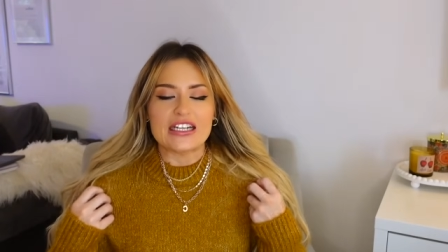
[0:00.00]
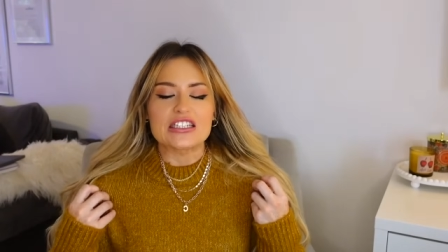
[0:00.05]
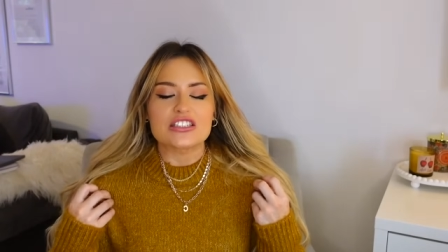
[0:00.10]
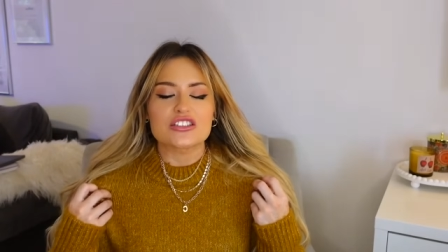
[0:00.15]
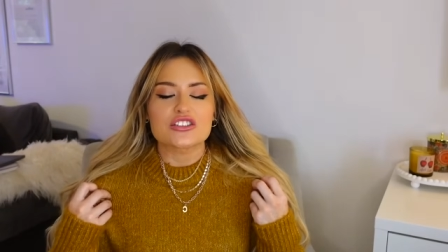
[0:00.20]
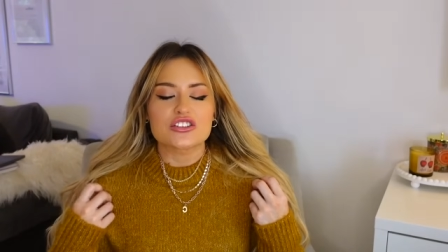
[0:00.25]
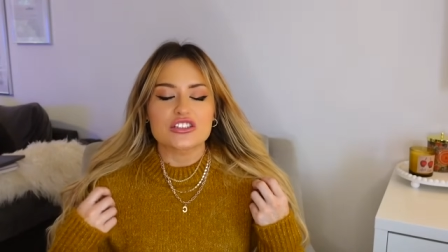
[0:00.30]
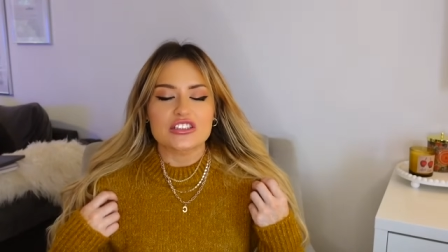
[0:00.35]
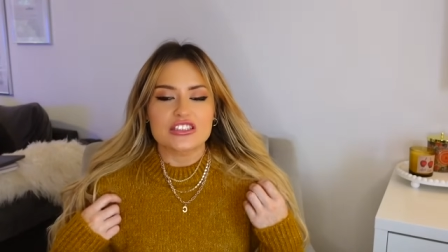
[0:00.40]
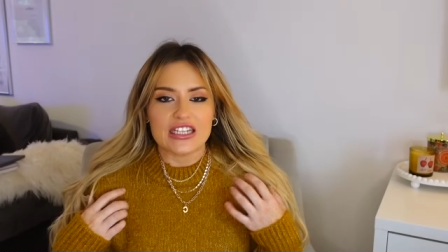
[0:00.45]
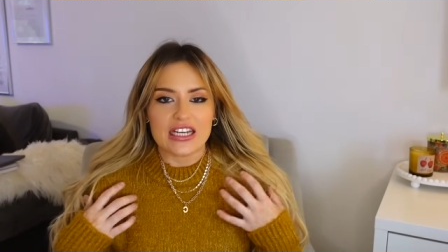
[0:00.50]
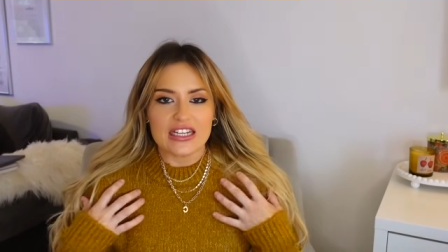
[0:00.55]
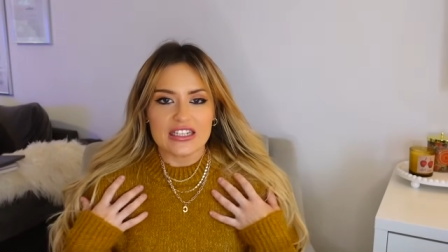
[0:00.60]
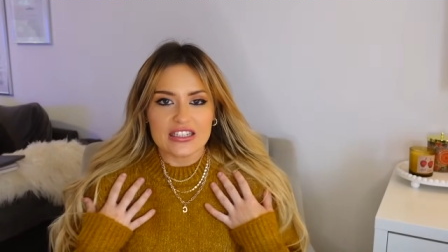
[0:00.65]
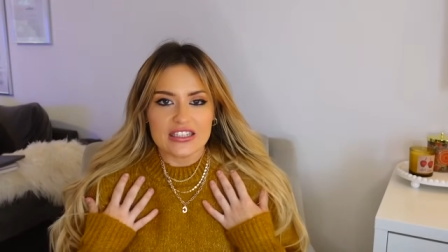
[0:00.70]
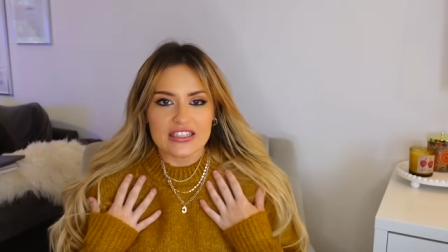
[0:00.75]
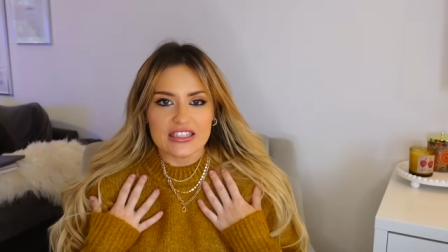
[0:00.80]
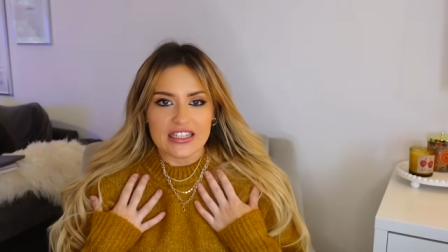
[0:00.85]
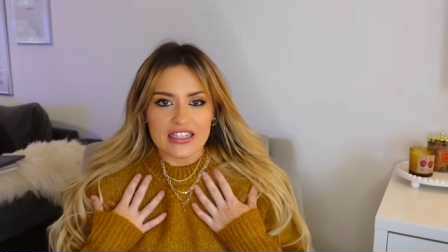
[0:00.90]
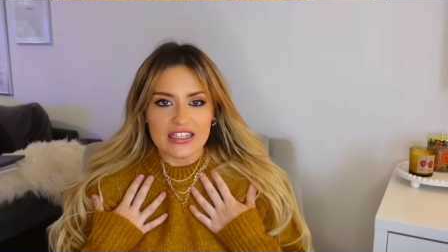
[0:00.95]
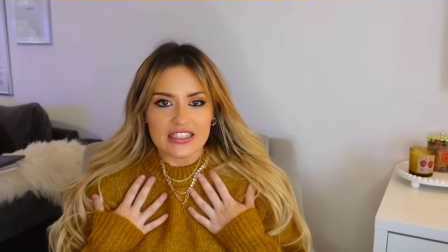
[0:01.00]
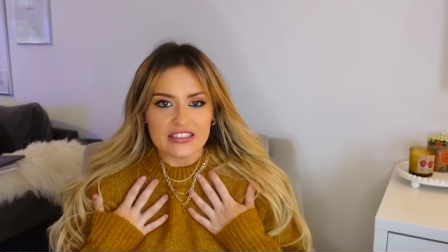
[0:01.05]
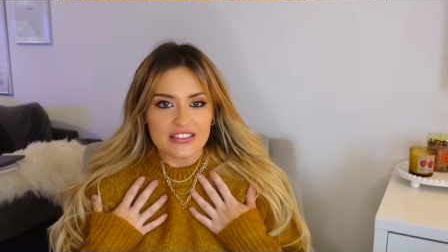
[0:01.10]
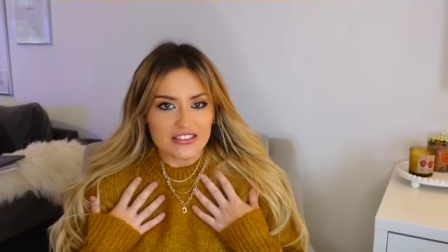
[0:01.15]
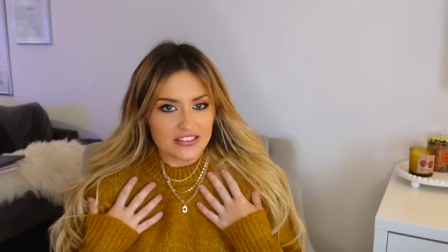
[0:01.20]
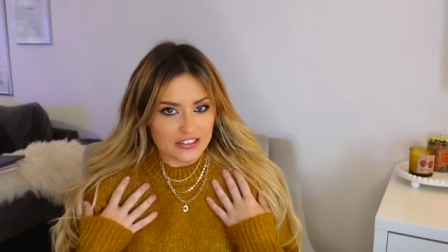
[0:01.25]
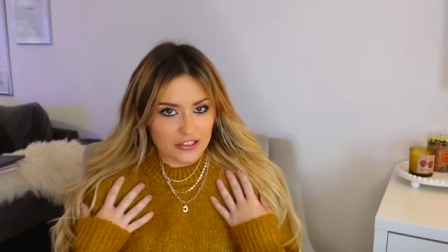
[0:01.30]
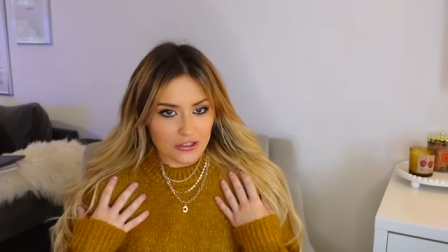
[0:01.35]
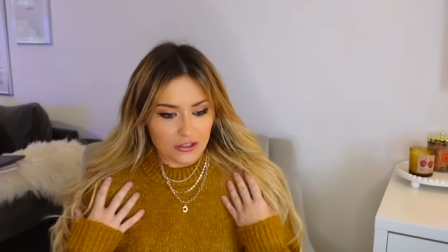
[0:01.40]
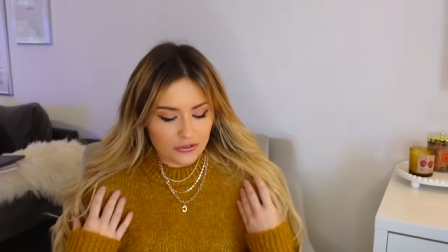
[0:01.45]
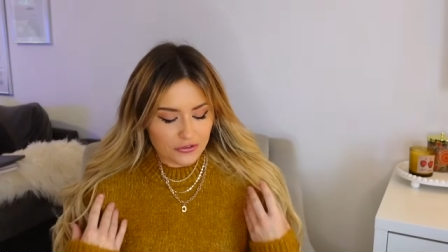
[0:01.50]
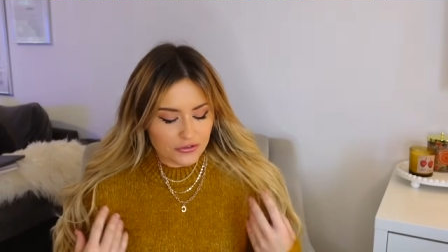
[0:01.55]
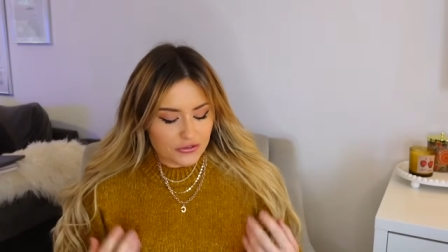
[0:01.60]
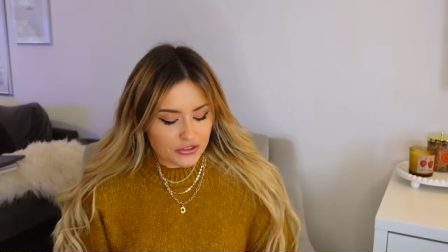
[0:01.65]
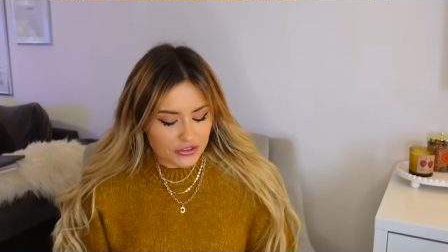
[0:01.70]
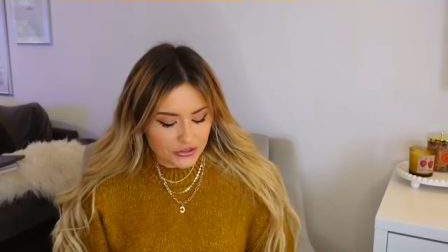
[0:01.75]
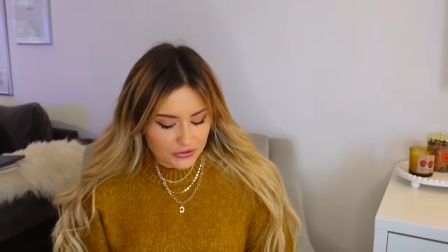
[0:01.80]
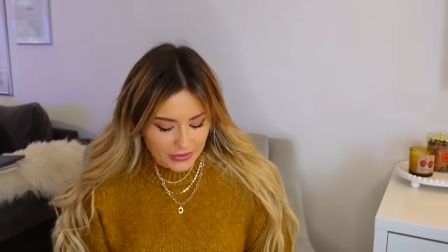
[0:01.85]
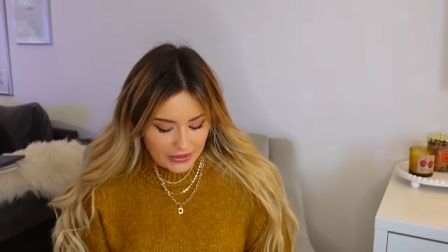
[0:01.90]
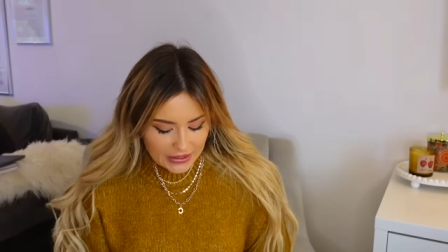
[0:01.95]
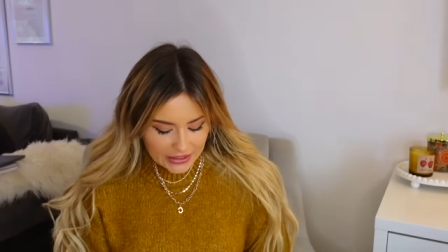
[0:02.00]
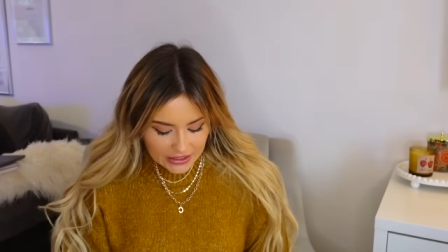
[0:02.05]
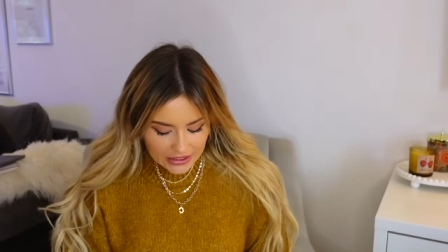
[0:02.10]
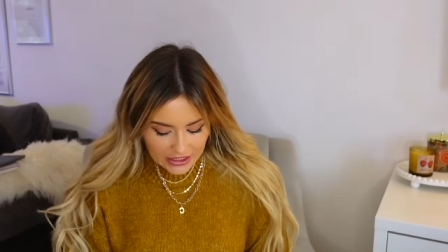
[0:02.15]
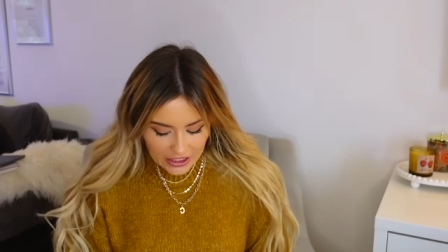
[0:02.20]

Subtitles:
It's dead thick and soft as well.